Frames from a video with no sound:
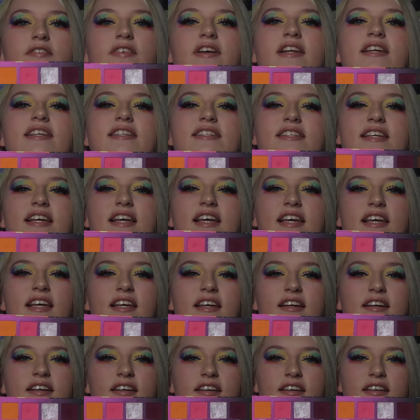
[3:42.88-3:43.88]

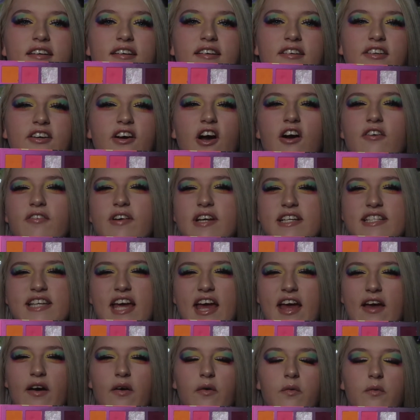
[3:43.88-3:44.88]
really
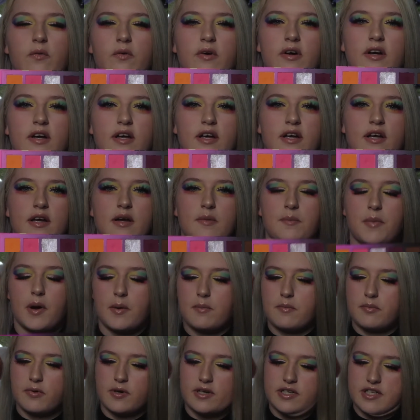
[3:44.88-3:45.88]
tell, but
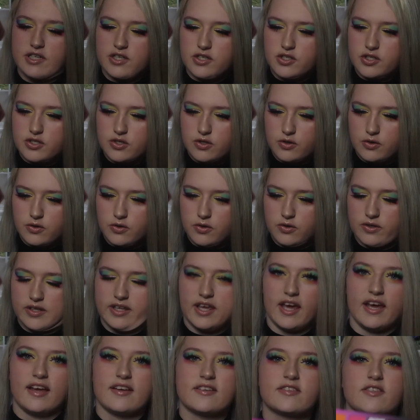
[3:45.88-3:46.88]
I'm pretty sure,
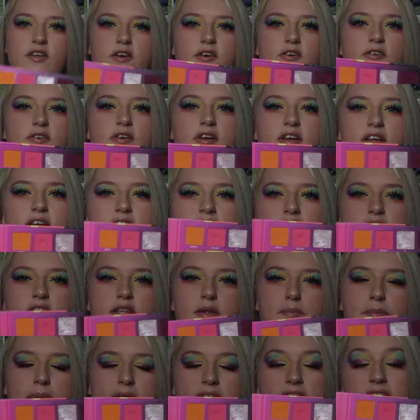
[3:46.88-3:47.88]
yeah. So
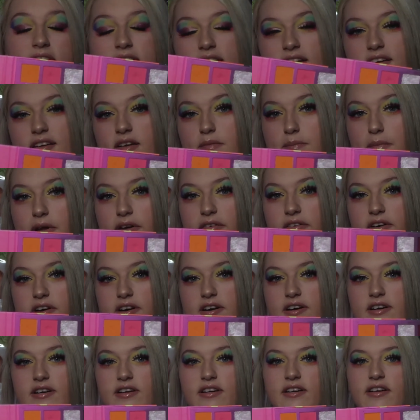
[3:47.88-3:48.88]
the pink
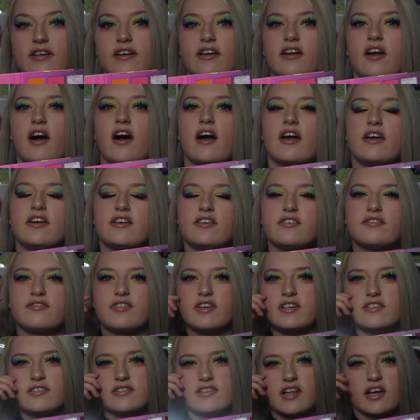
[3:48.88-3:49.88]
mirror kind of
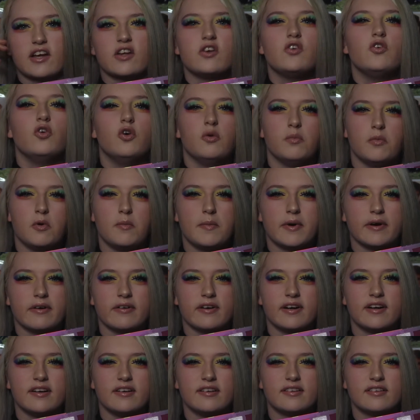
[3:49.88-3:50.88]
is like a normal
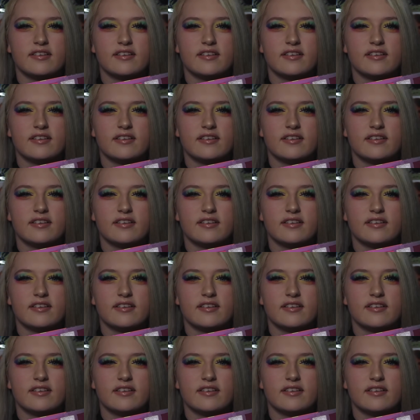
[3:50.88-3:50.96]
mirror,